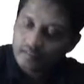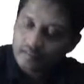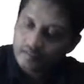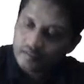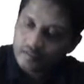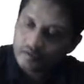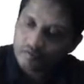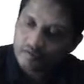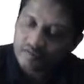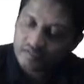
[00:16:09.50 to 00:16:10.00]

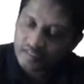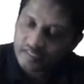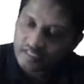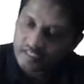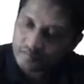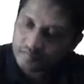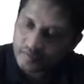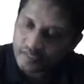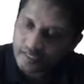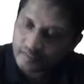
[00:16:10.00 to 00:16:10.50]
Root 3
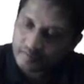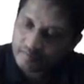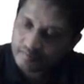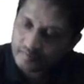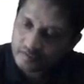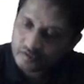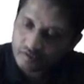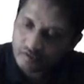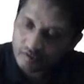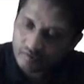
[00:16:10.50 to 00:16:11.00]
is prime,
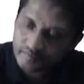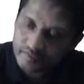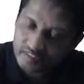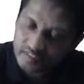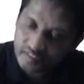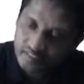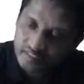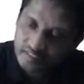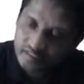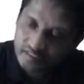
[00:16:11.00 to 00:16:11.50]
so
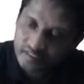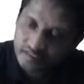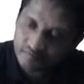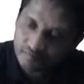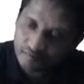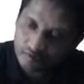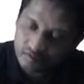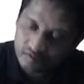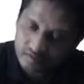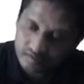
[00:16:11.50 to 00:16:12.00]
obviously this is
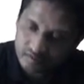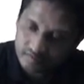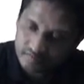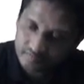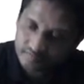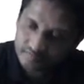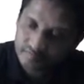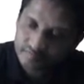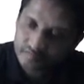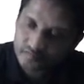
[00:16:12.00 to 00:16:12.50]
false.
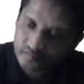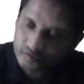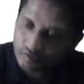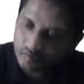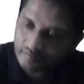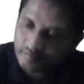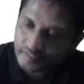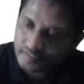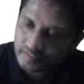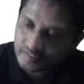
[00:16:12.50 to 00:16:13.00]

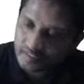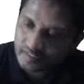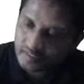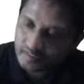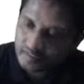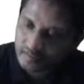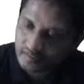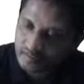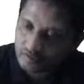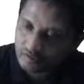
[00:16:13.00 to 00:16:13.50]
Obviously,
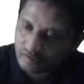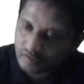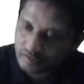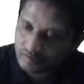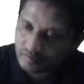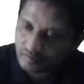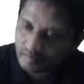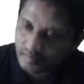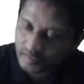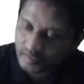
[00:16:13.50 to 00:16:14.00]
so this
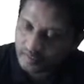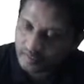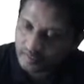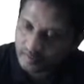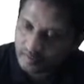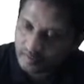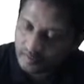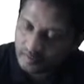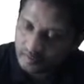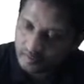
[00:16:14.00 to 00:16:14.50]
will be
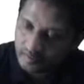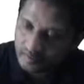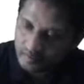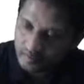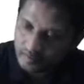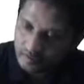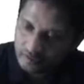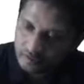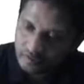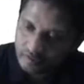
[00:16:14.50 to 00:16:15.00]

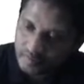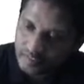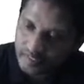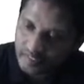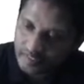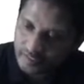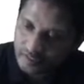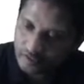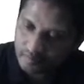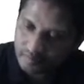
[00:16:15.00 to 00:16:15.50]
the
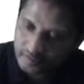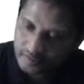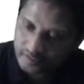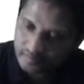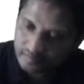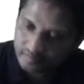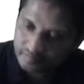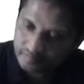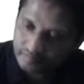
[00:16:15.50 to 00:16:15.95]
right option.